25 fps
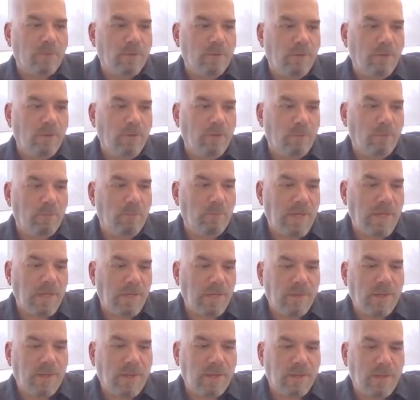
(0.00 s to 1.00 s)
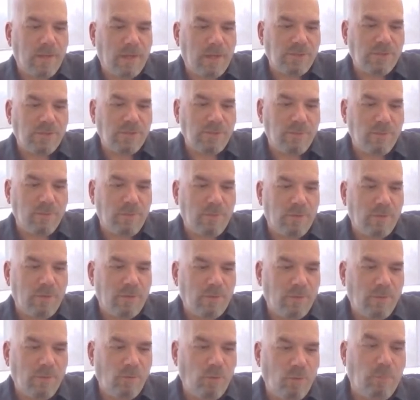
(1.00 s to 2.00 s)
making that connection
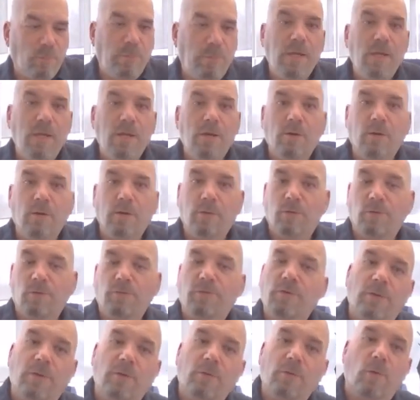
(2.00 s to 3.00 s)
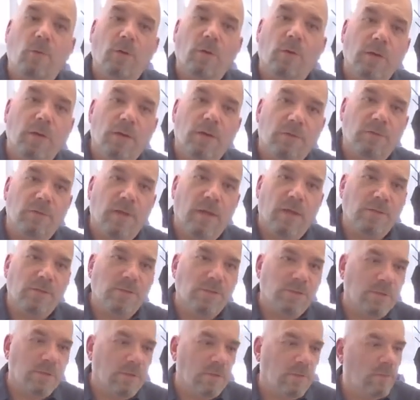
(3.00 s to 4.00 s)
with your peer in those other
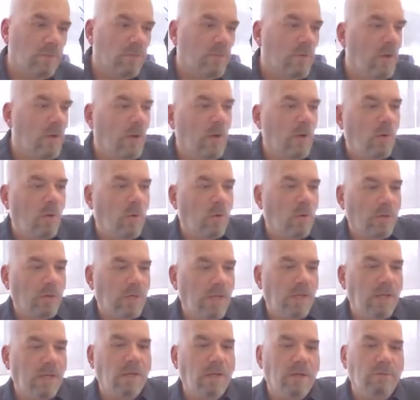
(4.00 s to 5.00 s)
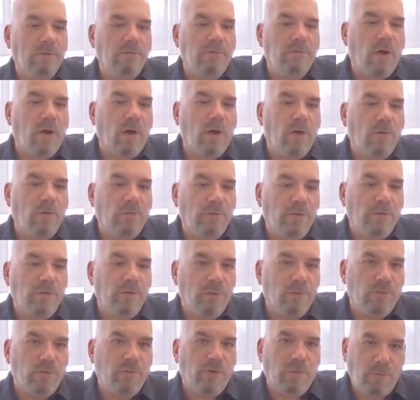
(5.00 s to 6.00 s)
organizations, or getting involved in
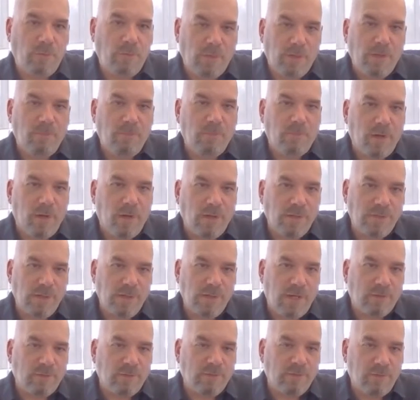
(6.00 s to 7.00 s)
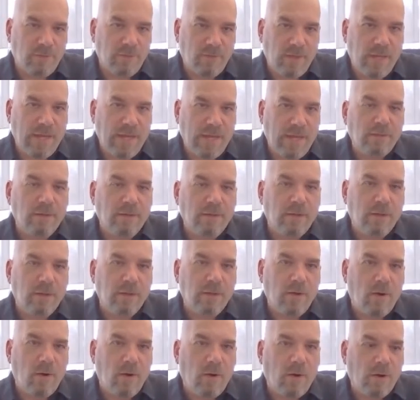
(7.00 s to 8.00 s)
those community projects that
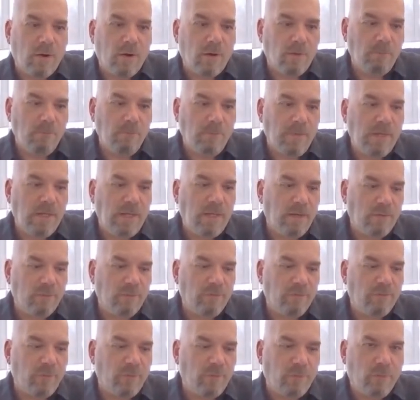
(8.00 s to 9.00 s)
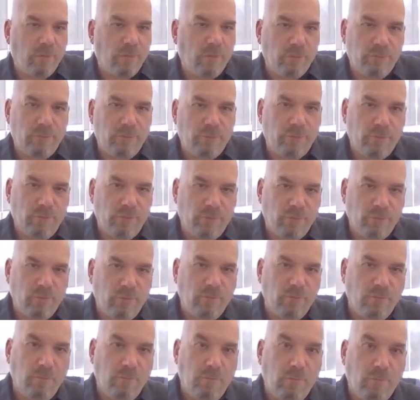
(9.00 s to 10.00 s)
are meaningful
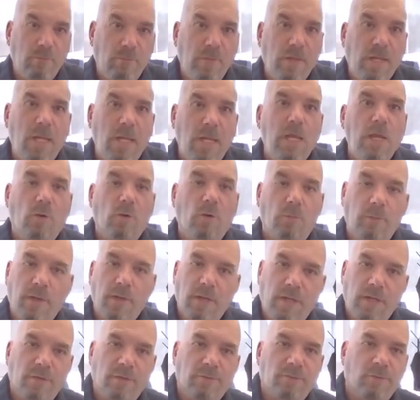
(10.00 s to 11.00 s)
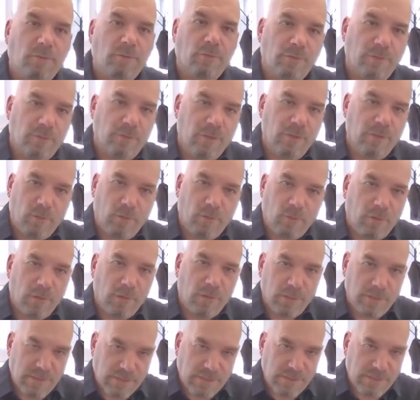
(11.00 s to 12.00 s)
to me or meaningful to the
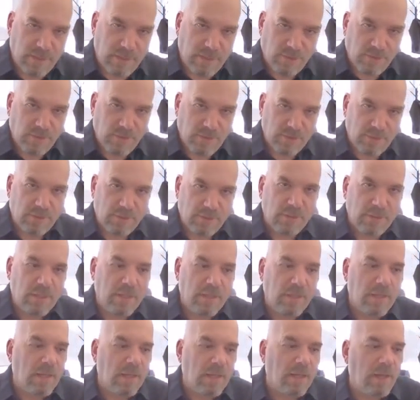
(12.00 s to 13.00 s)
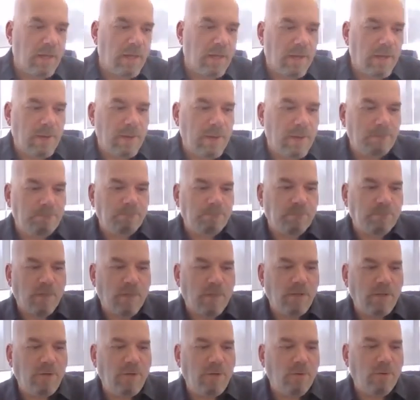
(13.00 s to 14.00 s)
organization. I
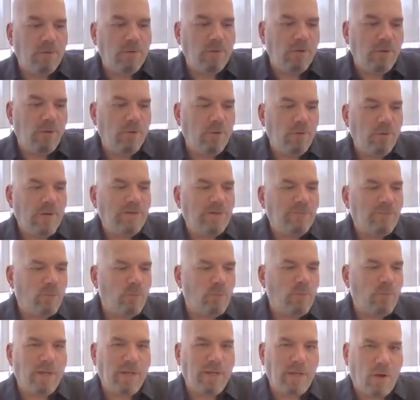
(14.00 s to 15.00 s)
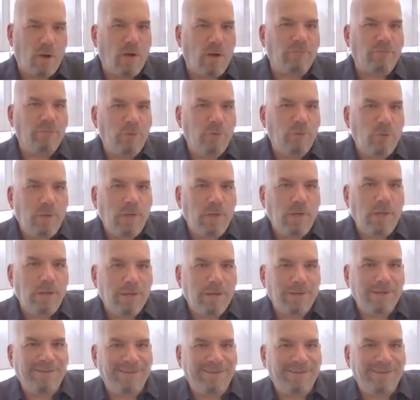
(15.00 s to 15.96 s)
think you're never really off duty.